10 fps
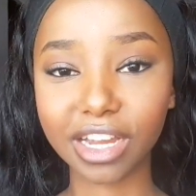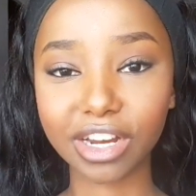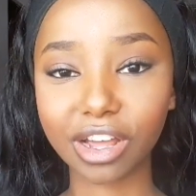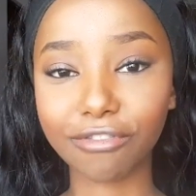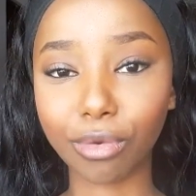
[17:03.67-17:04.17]
the
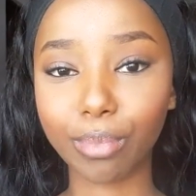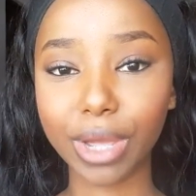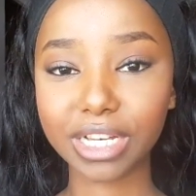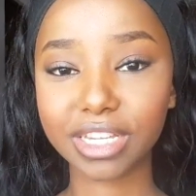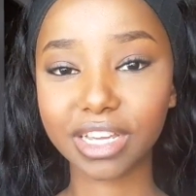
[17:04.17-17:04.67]
area for
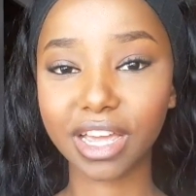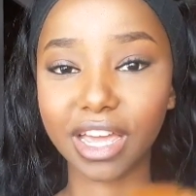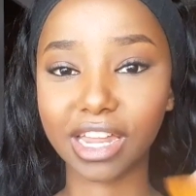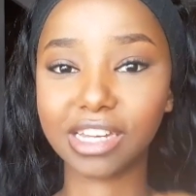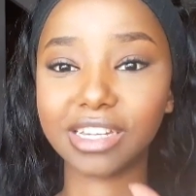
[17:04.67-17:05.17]

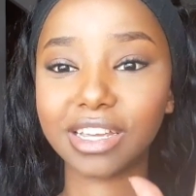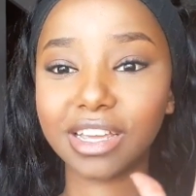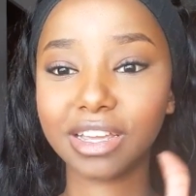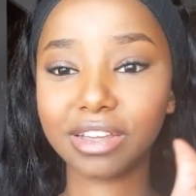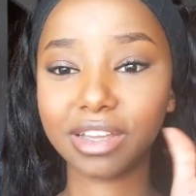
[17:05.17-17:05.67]
painting, and
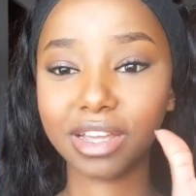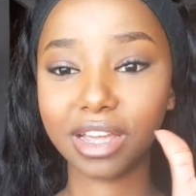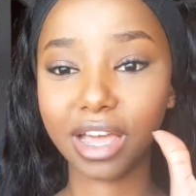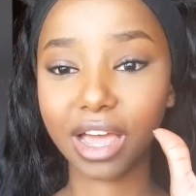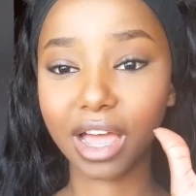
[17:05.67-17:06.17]

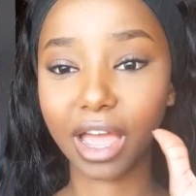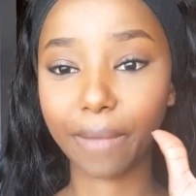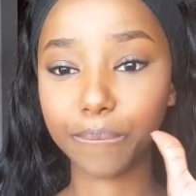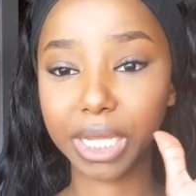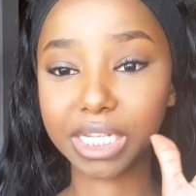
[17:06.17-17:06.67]

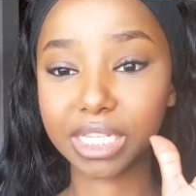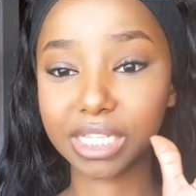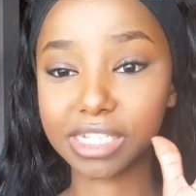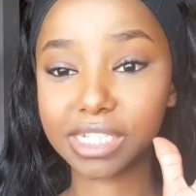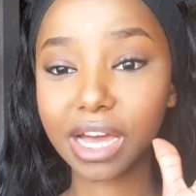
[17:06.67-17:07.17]
I
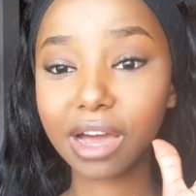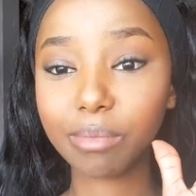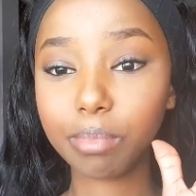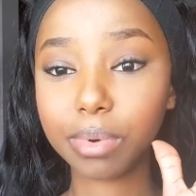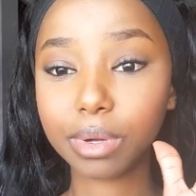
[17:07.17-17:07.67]
picked this
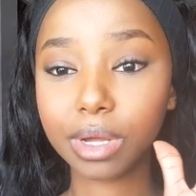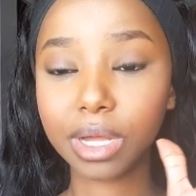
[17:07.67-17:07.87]
up.